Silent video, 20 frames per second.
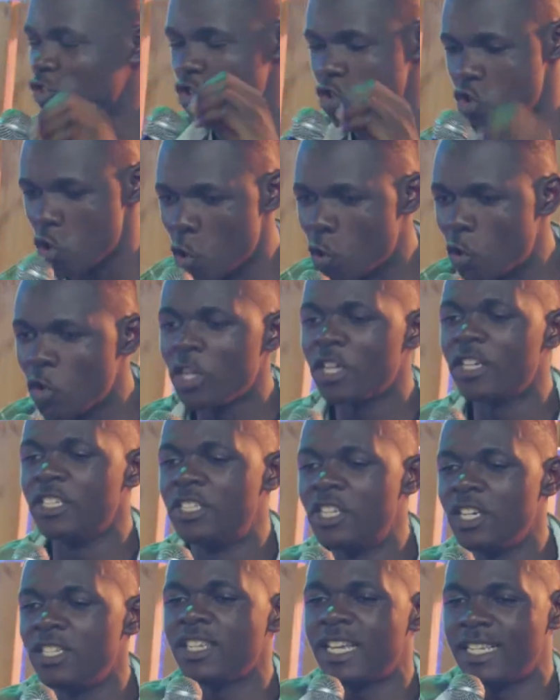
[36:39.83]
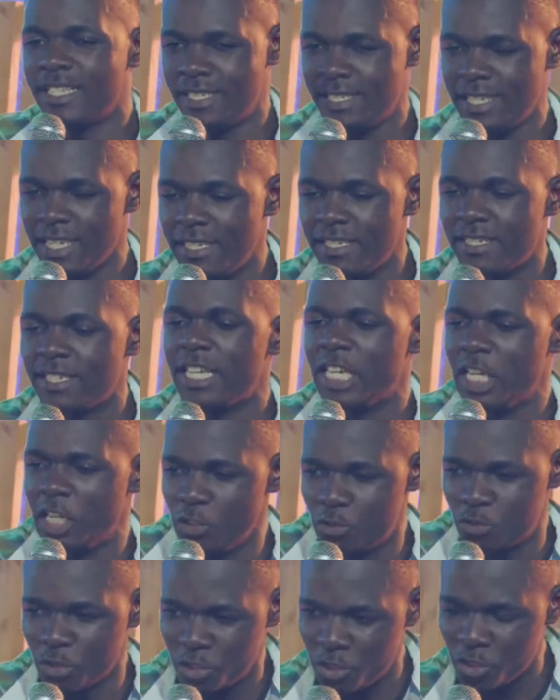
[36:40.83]
No. Jesus says,
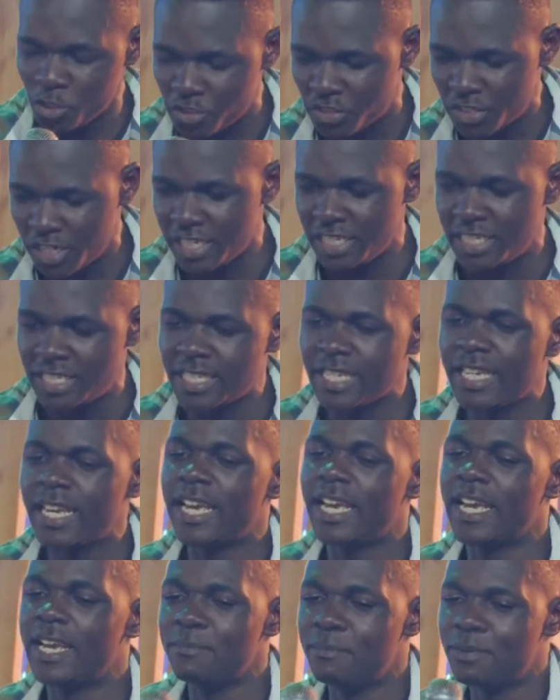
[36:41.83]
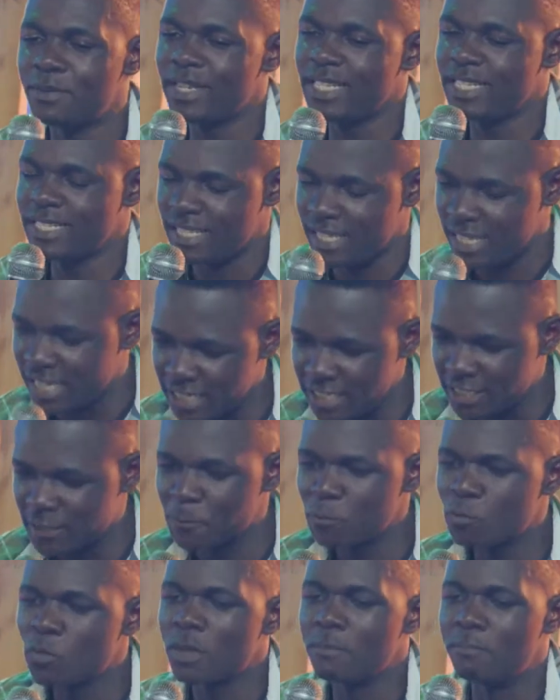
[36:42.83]
introduce light, embrace light,
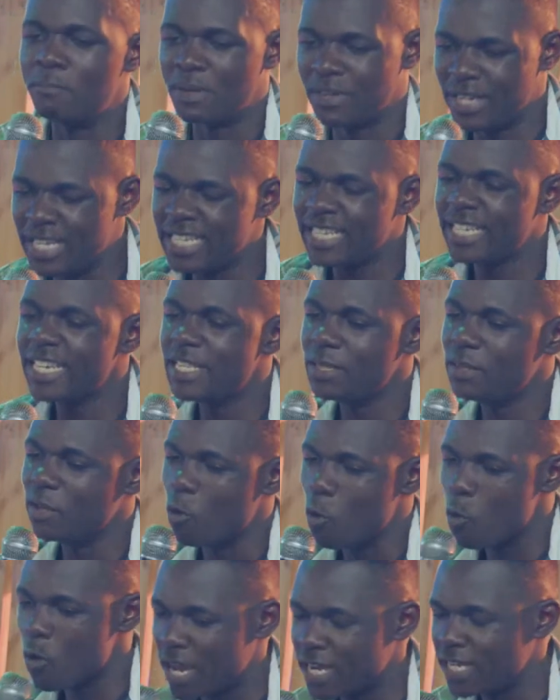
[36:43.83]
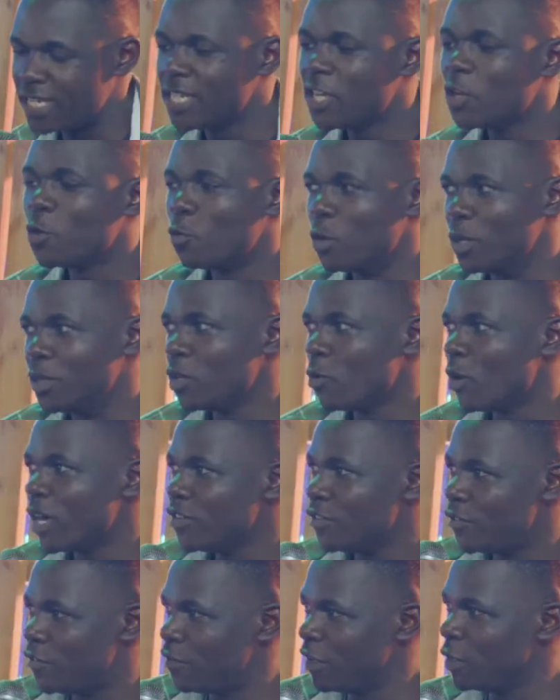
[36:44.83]
bring in the Word. When the
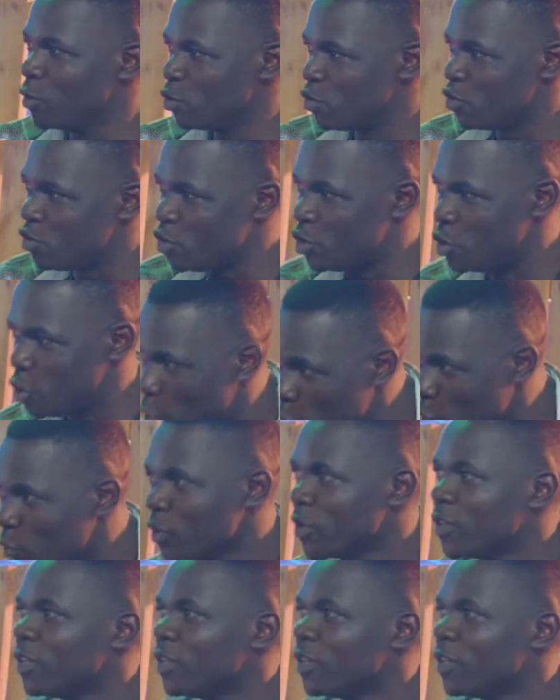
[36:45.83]
Word fills you,